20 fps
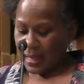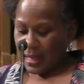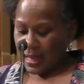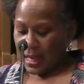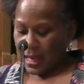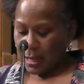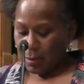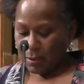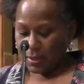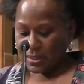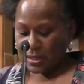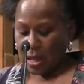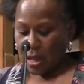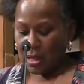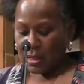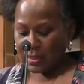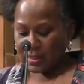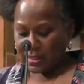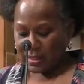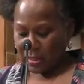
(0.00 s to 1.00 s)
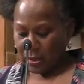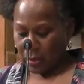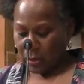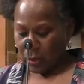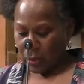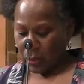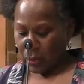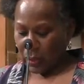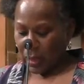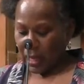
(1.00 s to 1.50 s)
He was
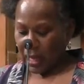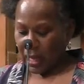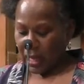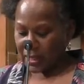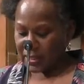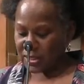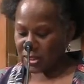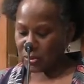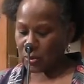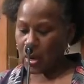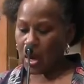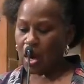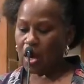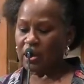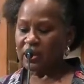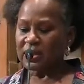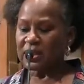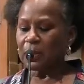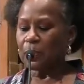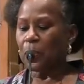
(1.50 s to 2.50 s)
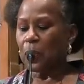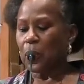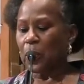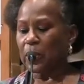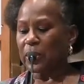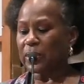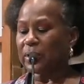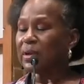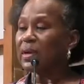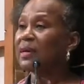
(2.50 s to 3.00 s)
also a strong
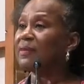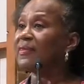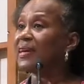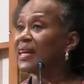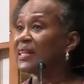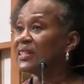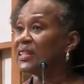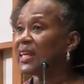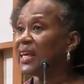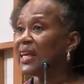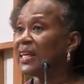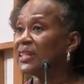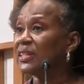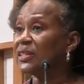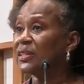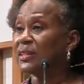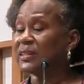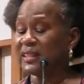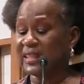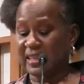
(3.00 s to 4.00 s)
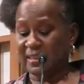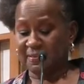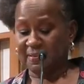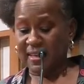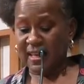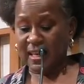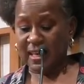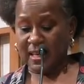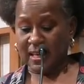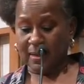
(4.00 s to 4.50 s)
supporter of educational
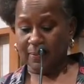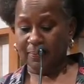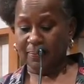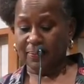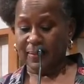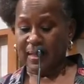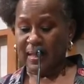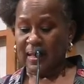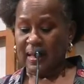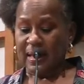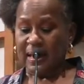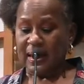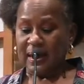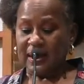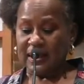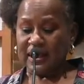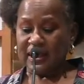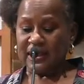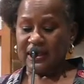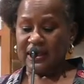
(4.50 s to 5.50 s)
TV, lending